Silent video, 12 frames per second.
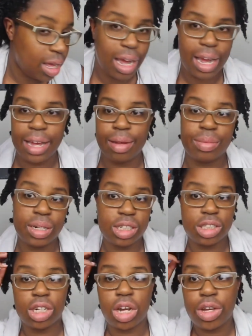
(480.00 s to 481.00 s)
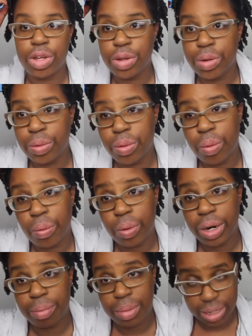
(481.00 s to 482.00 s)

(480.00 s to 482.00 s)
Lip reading: I am going to show you one of my